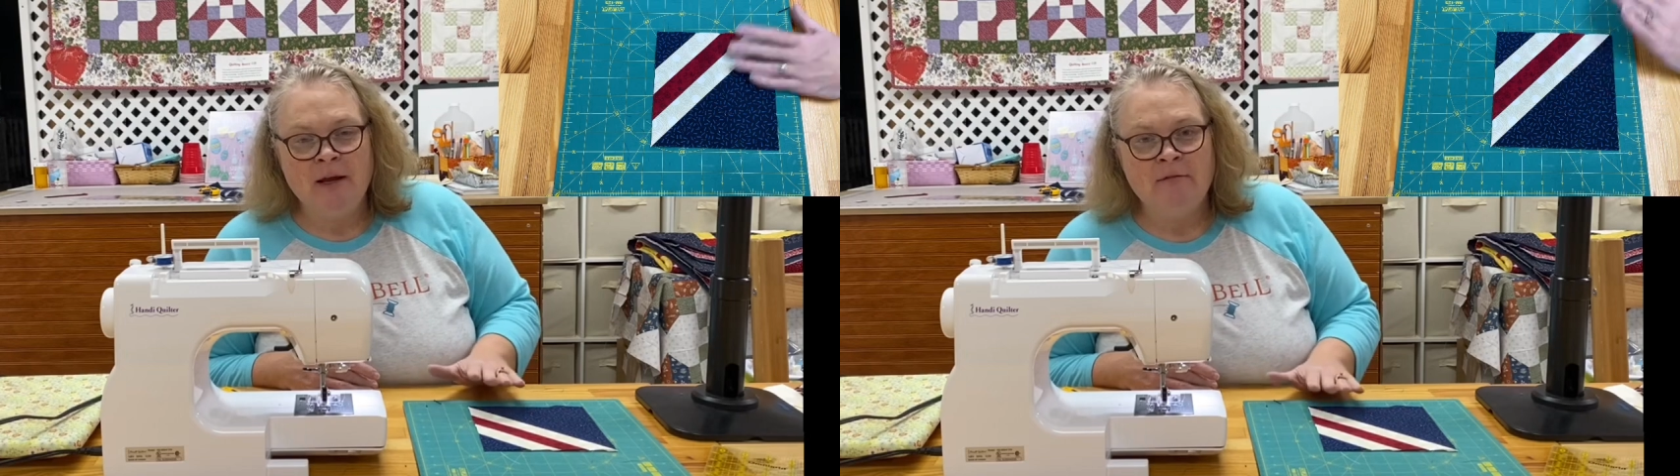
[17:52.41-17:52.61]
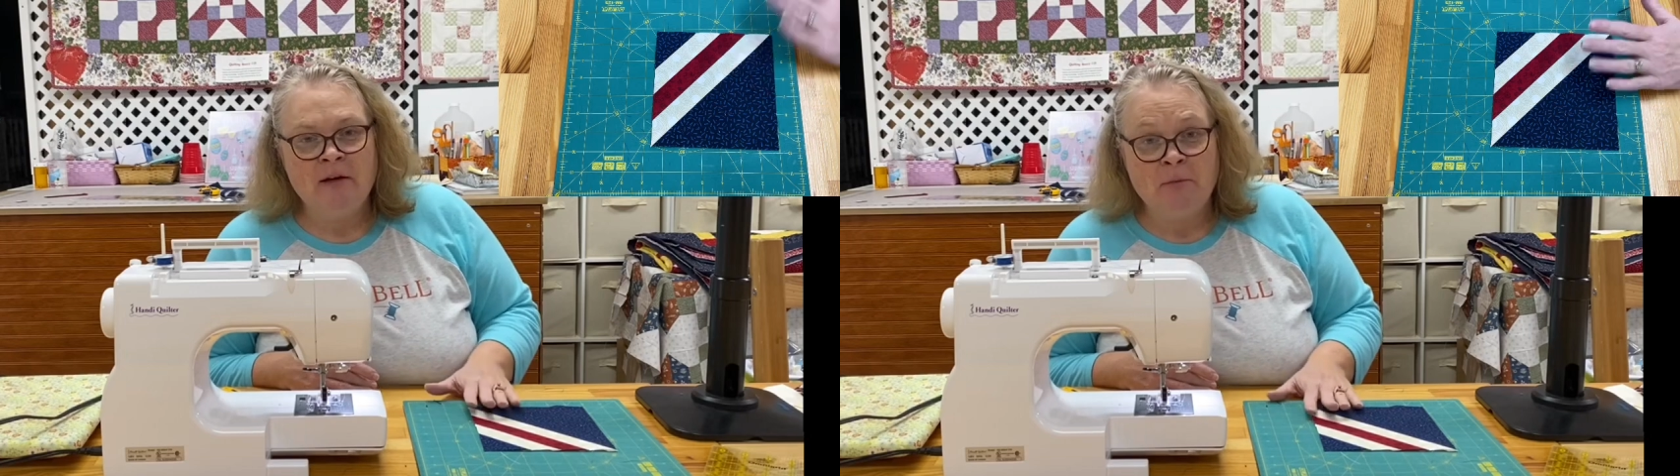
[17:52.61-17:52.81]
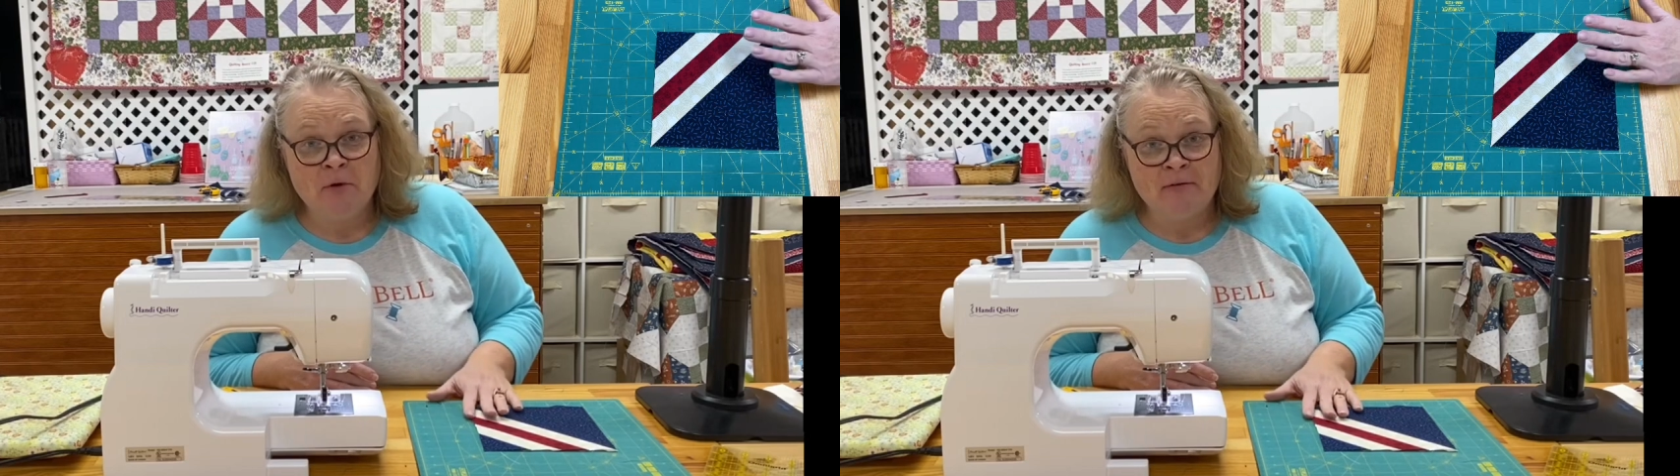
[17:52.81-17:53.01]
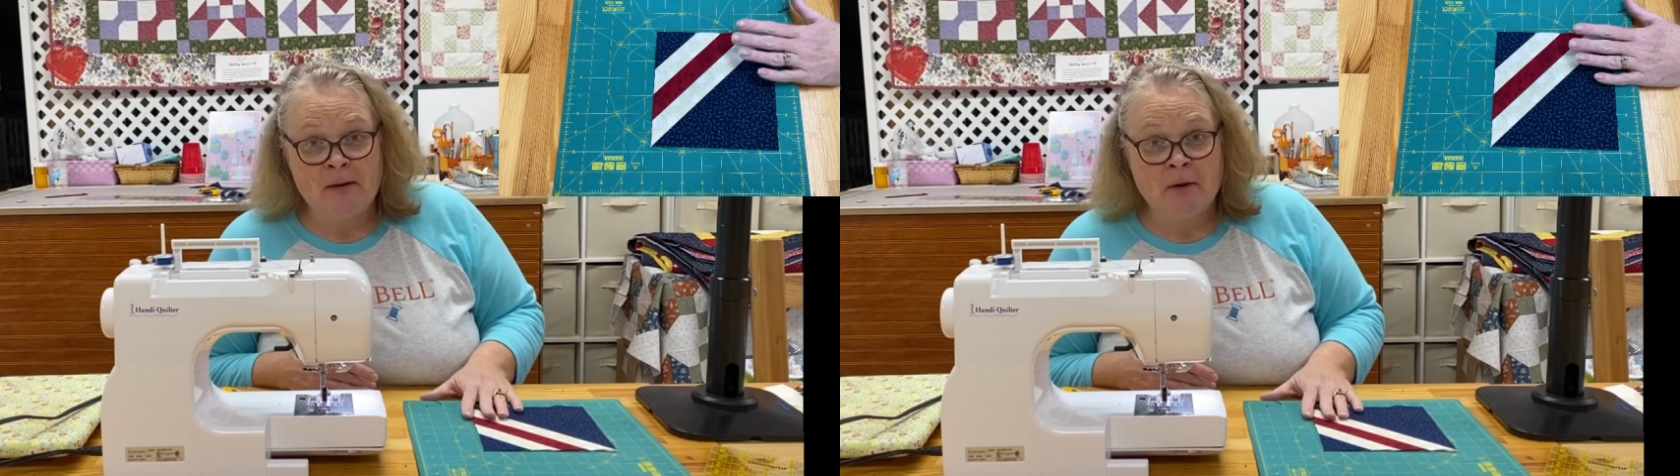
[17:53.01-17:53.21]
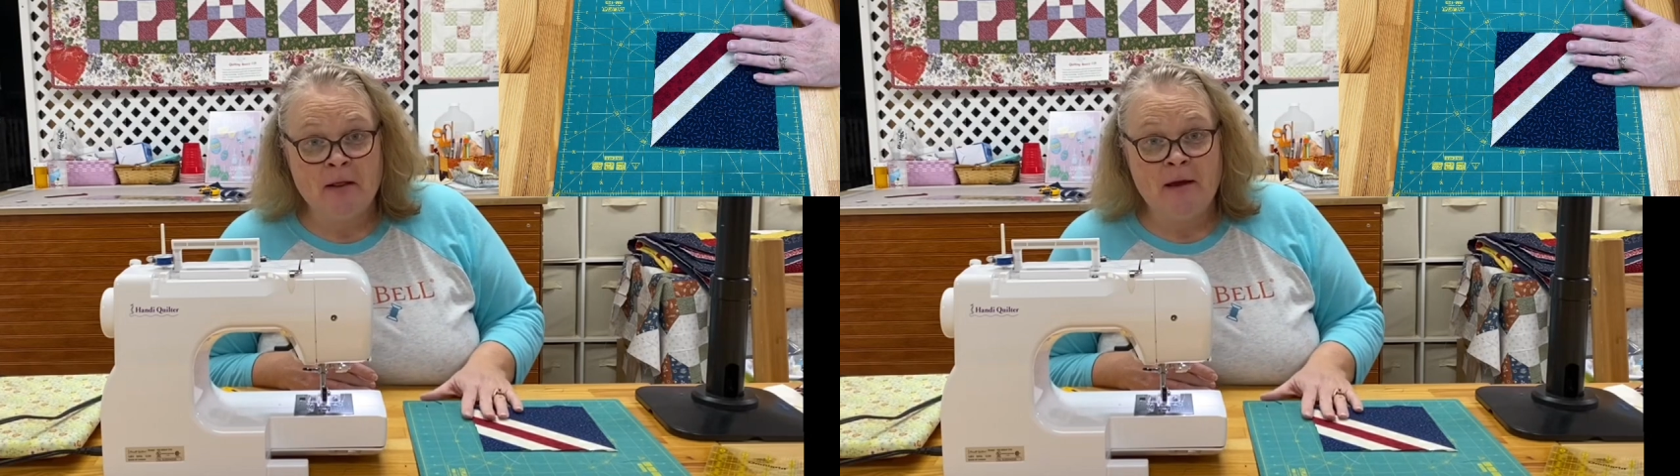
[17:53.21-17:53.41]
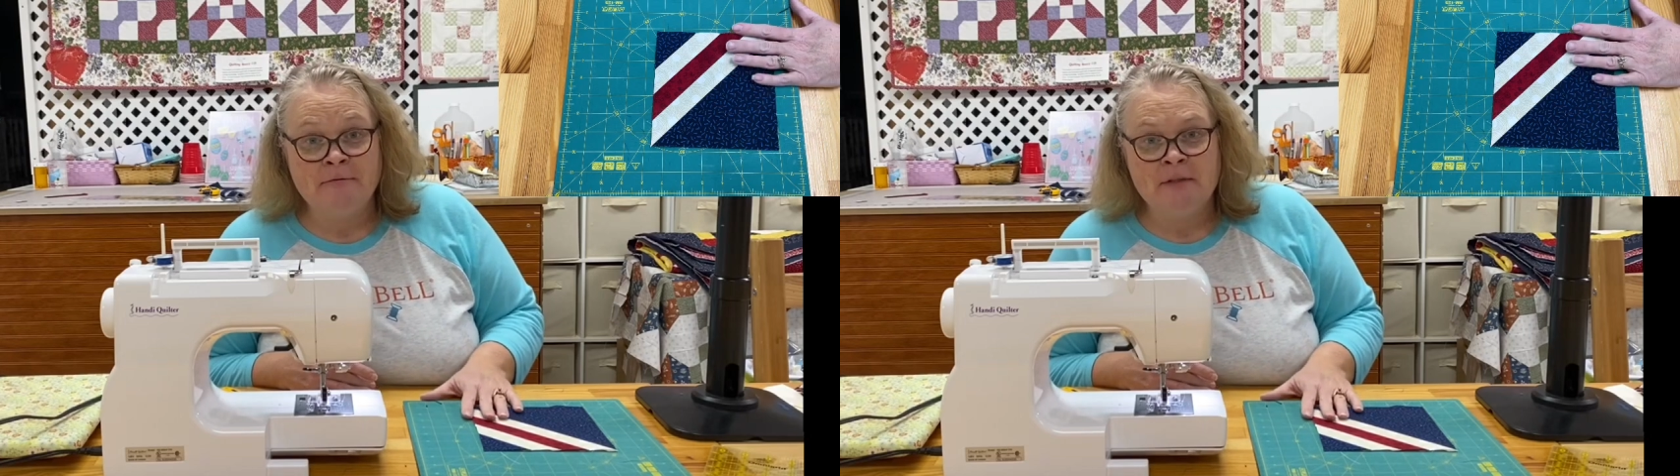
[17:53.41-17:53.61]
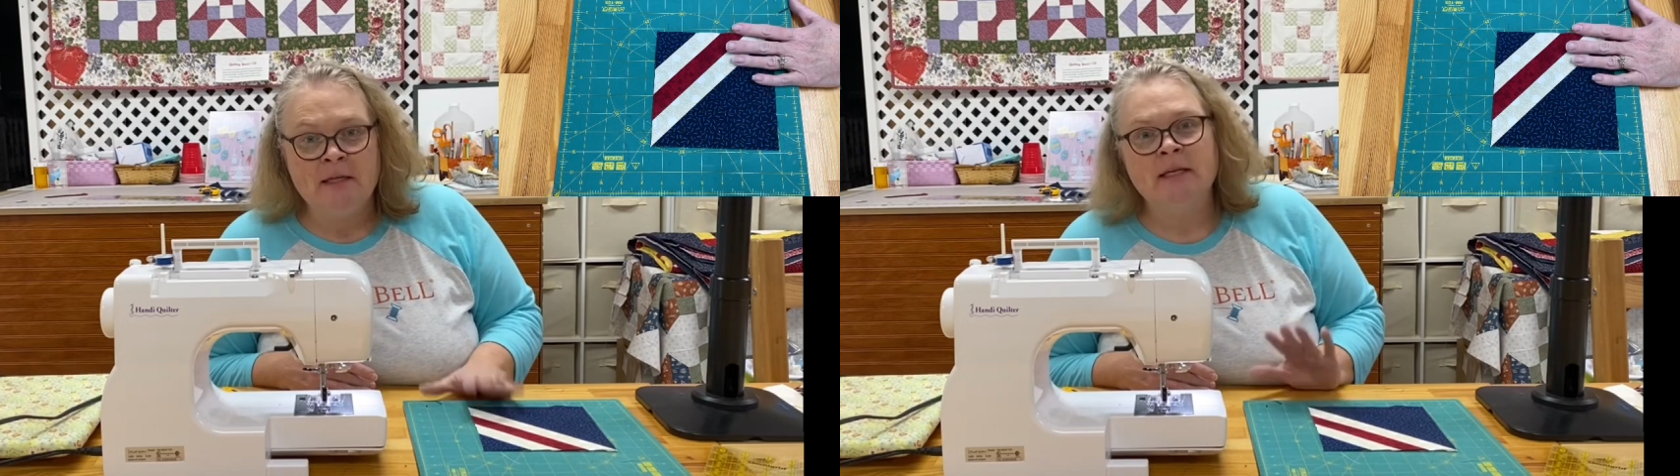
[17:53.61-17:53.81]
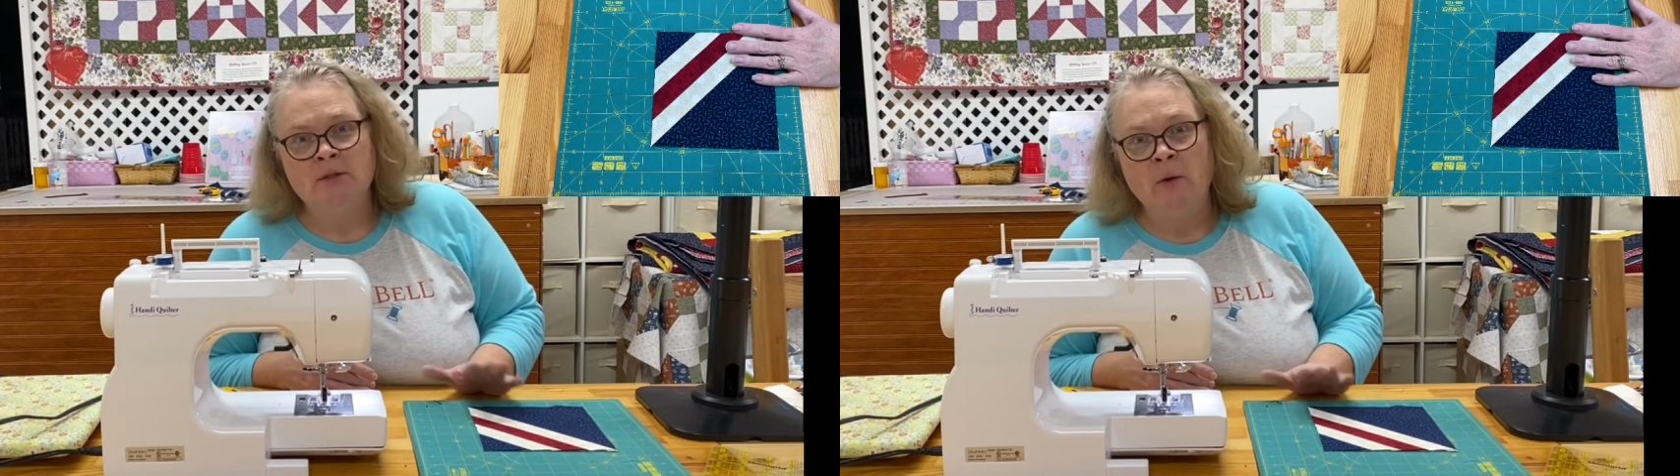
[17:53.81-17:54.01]
if you don't have any more
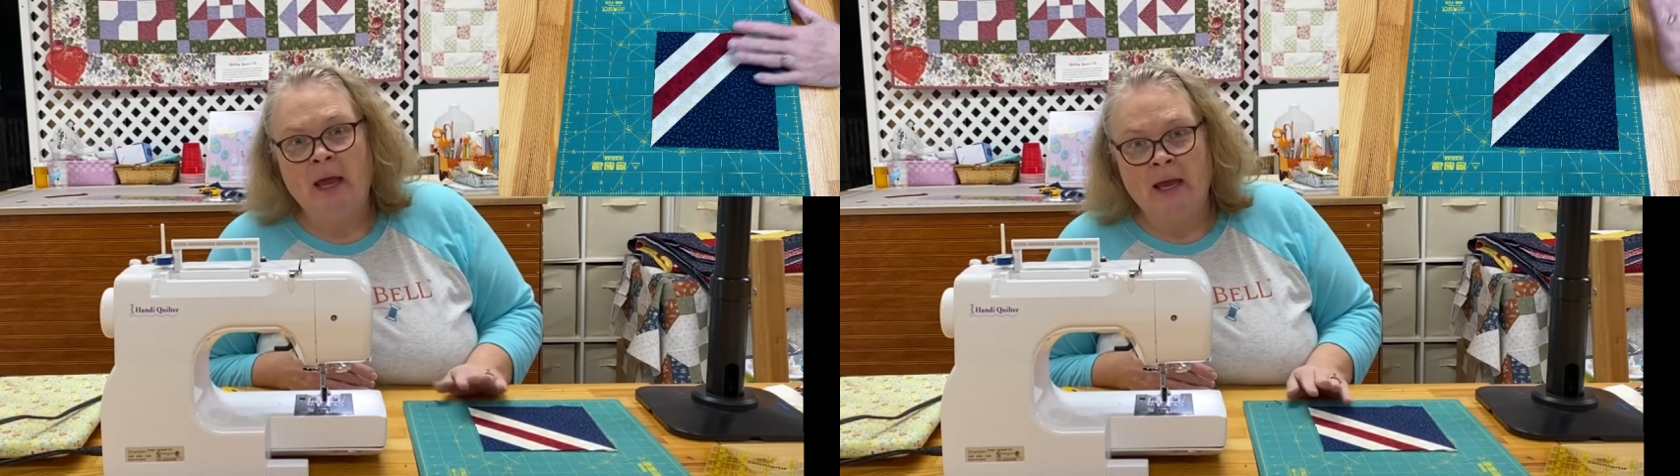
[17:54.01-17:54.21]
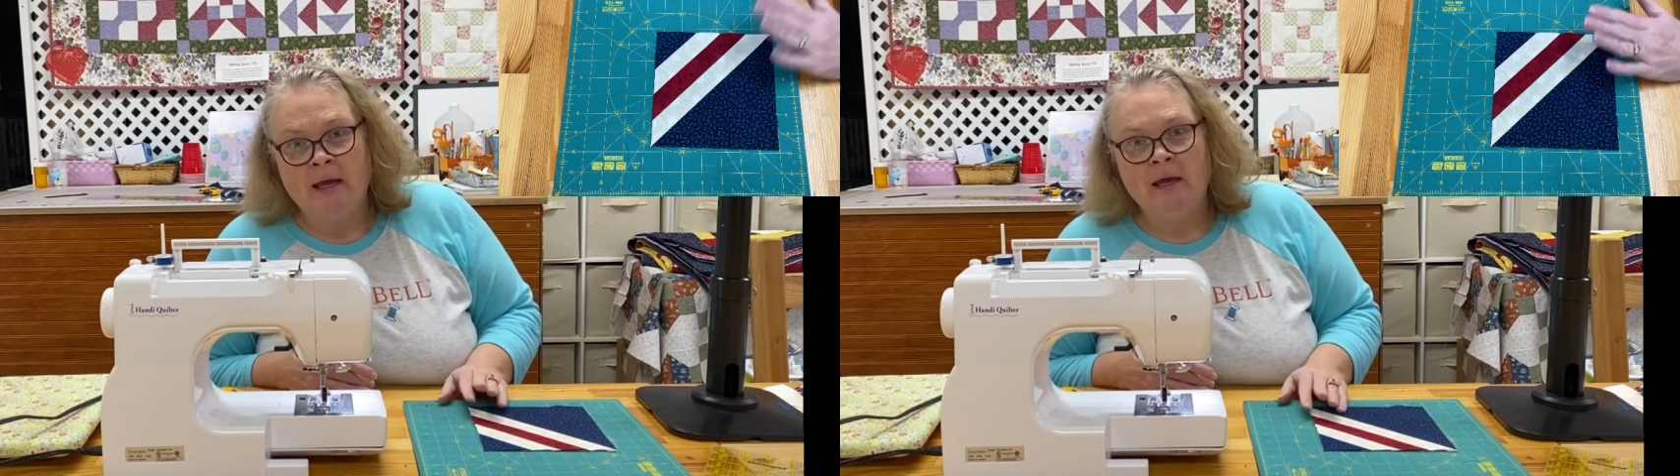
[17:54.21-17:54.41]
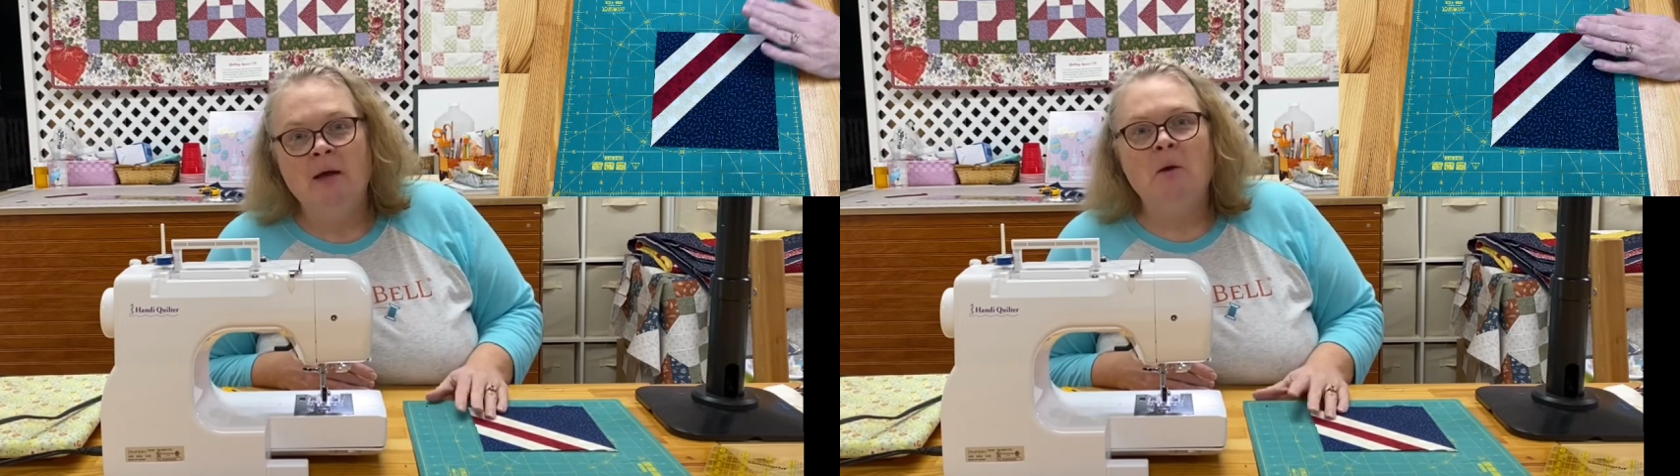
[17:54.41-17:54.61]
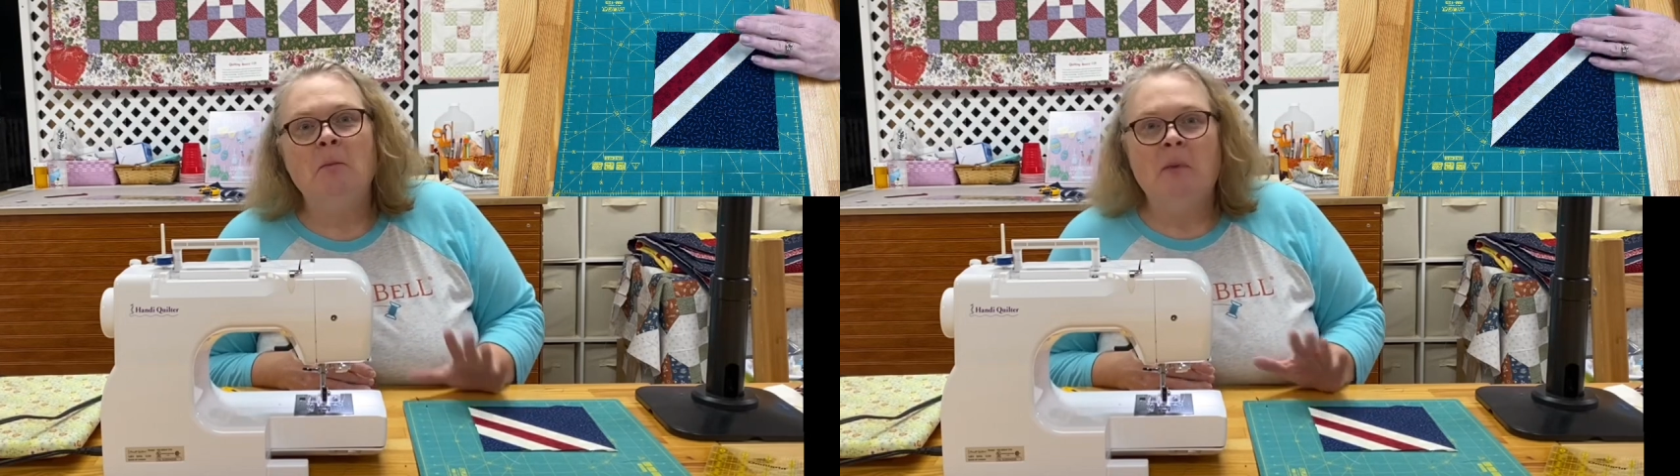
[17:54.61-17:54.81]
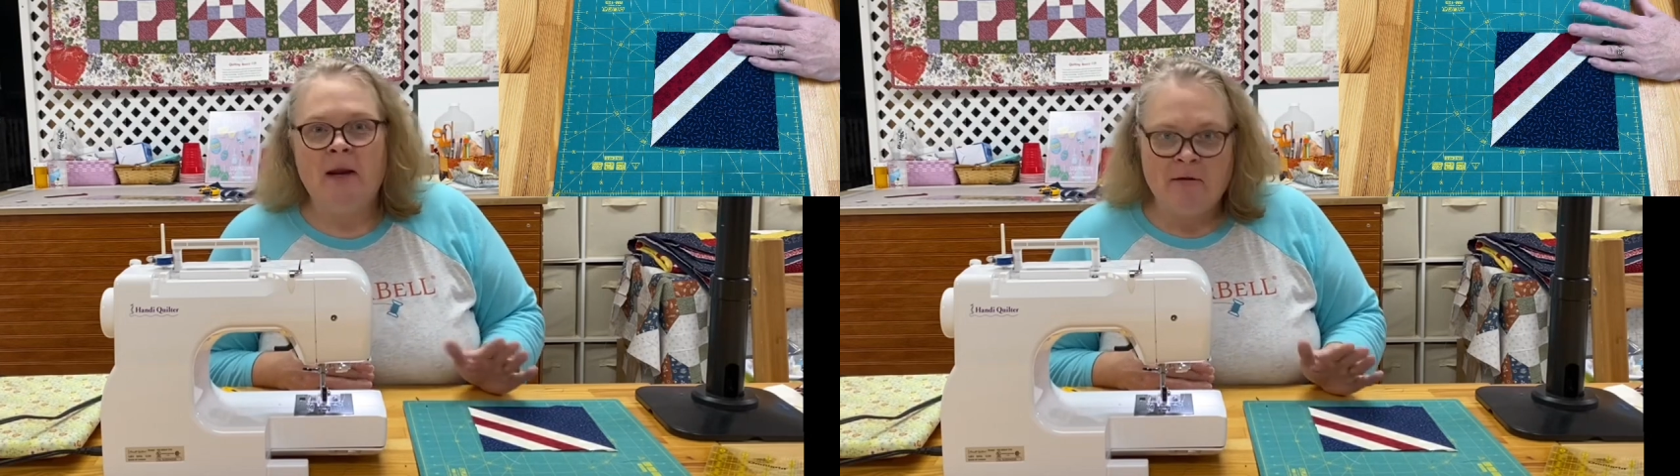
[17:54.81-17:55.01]
fabric left, it's okay.